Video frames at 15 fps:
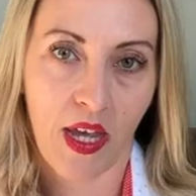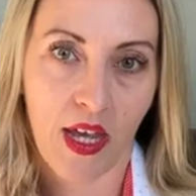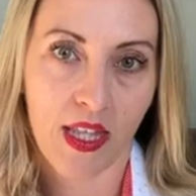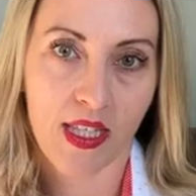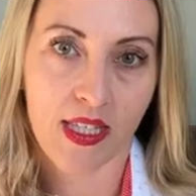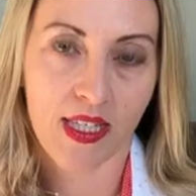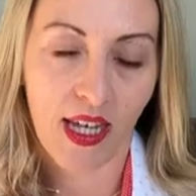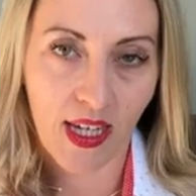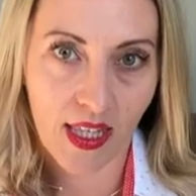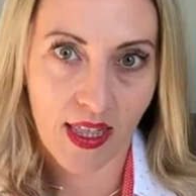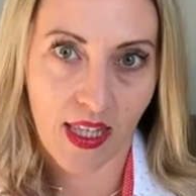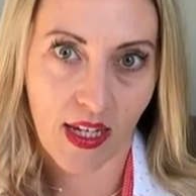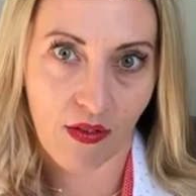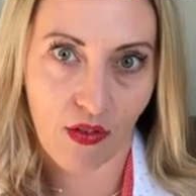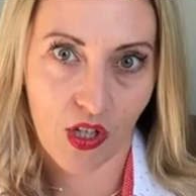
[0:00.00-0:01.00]
The second
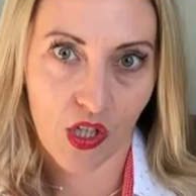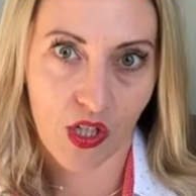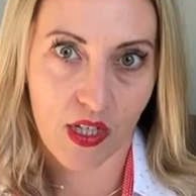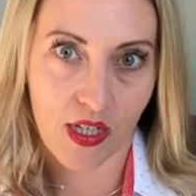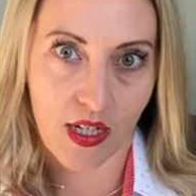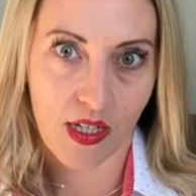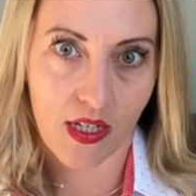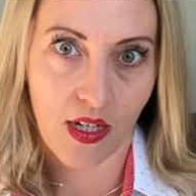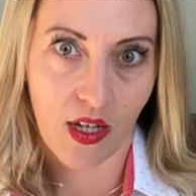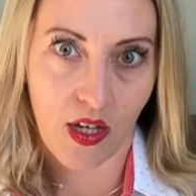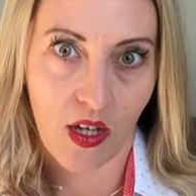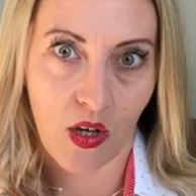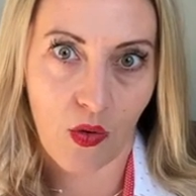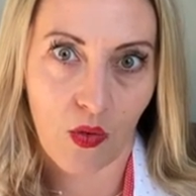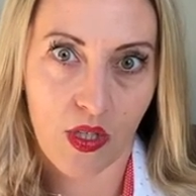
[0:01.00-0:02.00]
thing Richard did
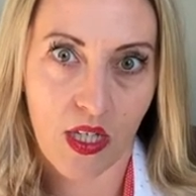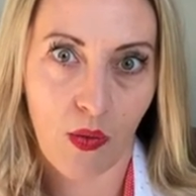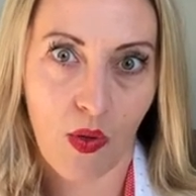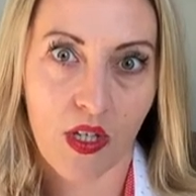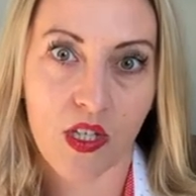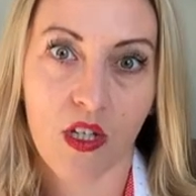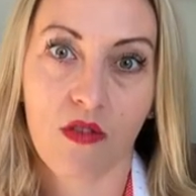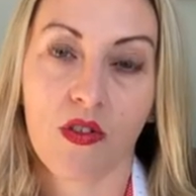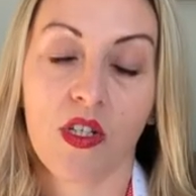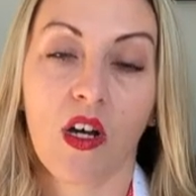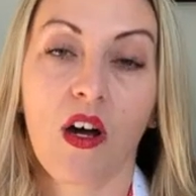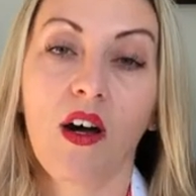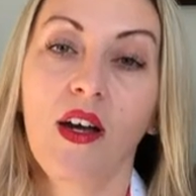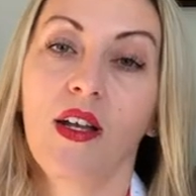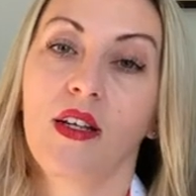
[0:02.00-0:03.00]
was he went over to
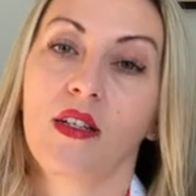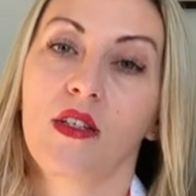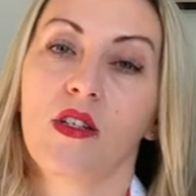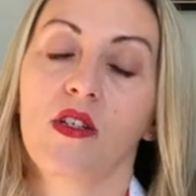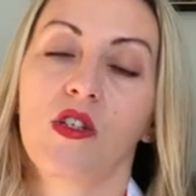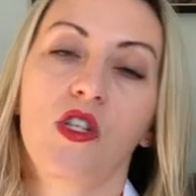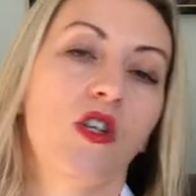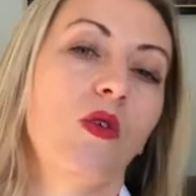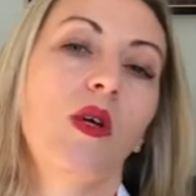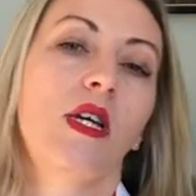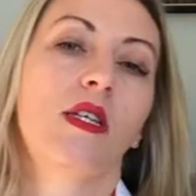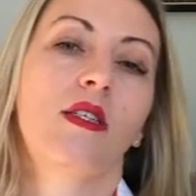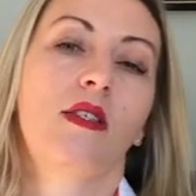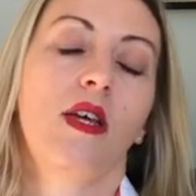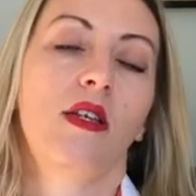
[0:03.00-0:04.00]
Ireland to
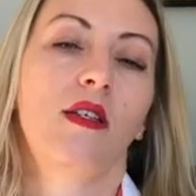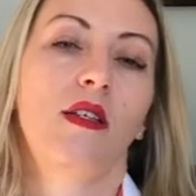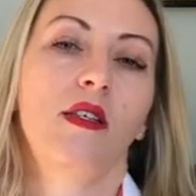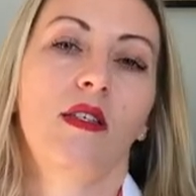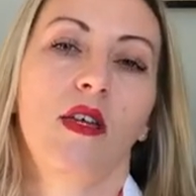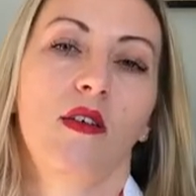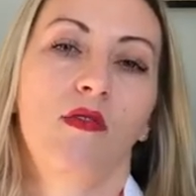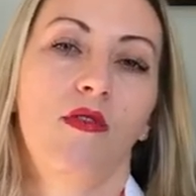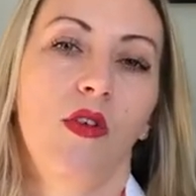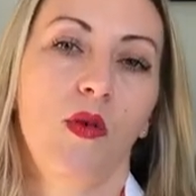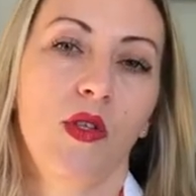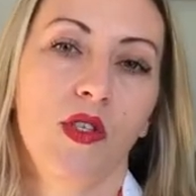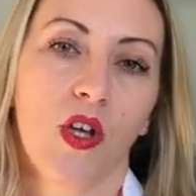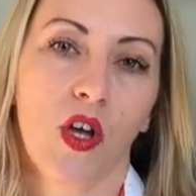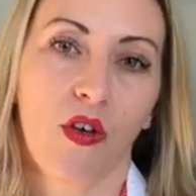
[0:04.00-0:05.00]
extend his
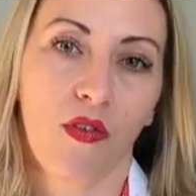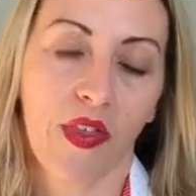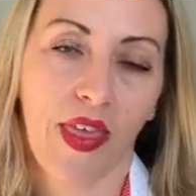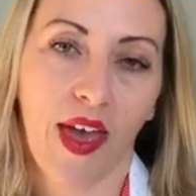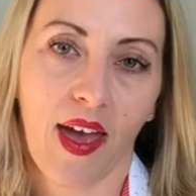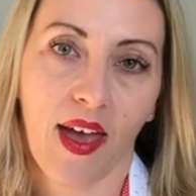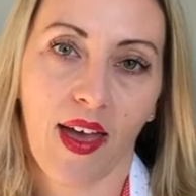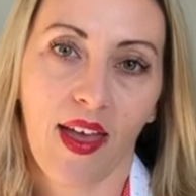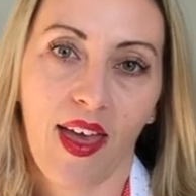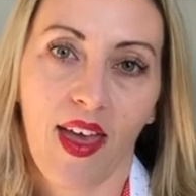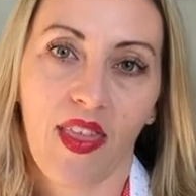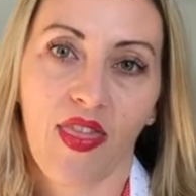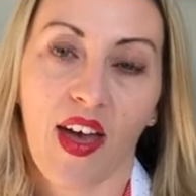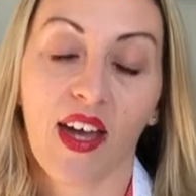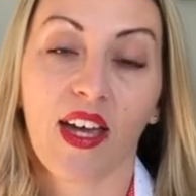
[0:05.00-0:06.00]
influence over there.
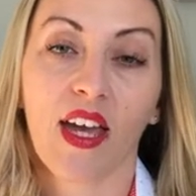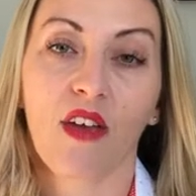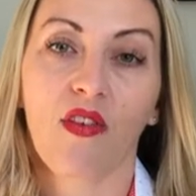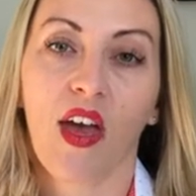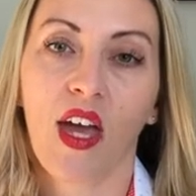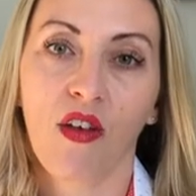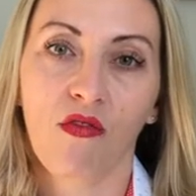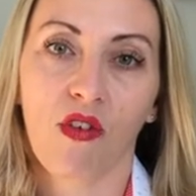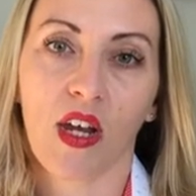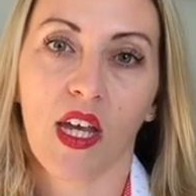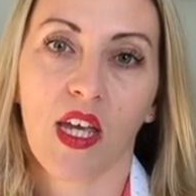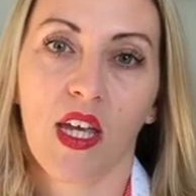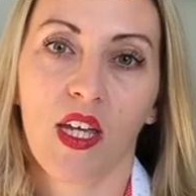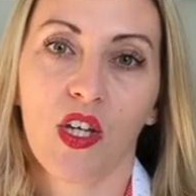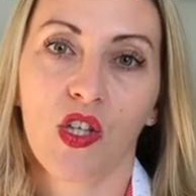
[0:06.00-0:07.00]
That gave Henry
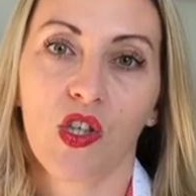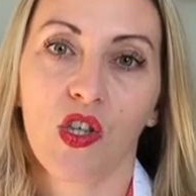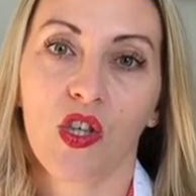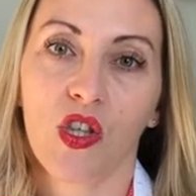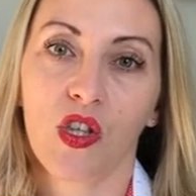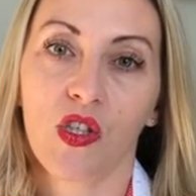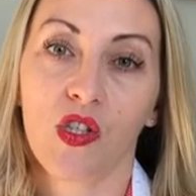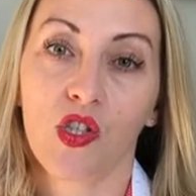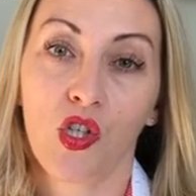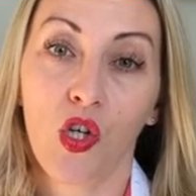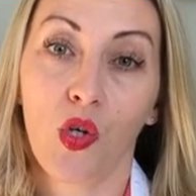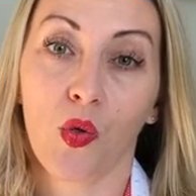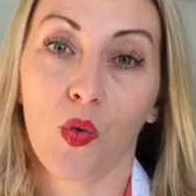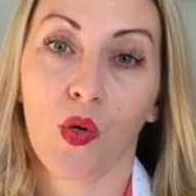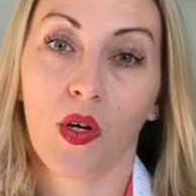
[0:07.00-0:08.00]

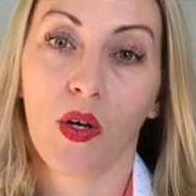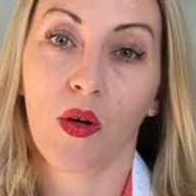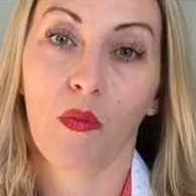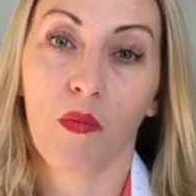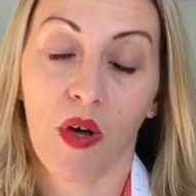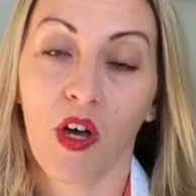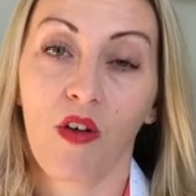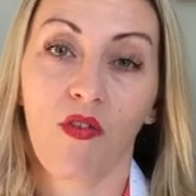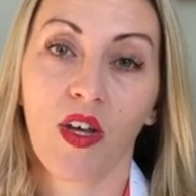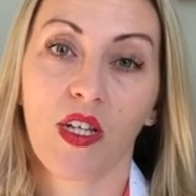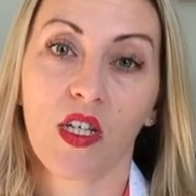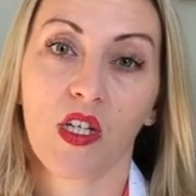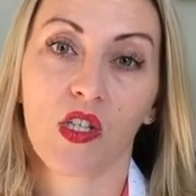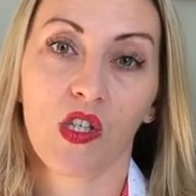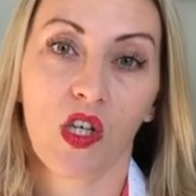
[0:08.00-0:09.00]
two perfect
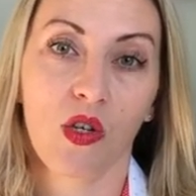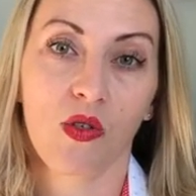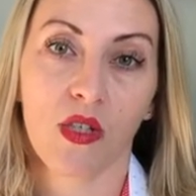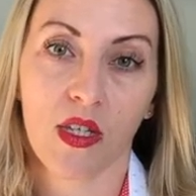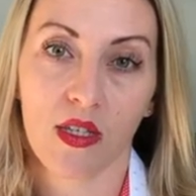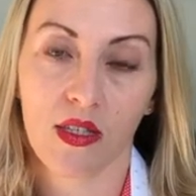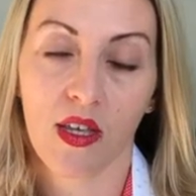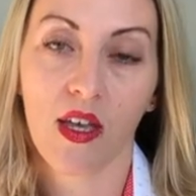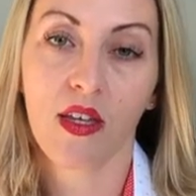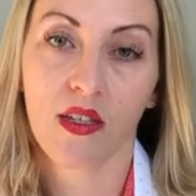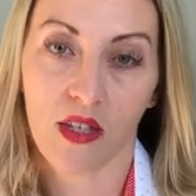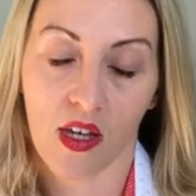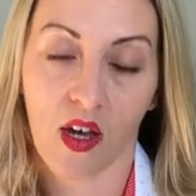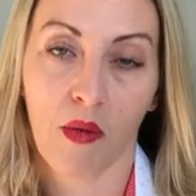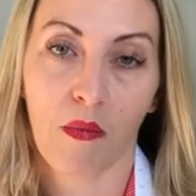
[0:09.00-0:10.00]
excuses to
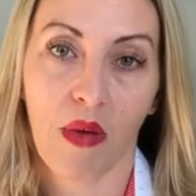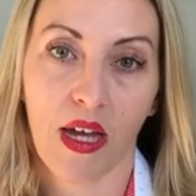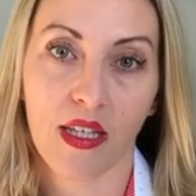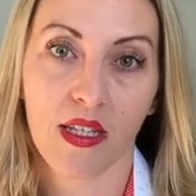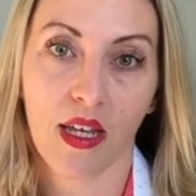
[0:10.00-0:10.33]
come back to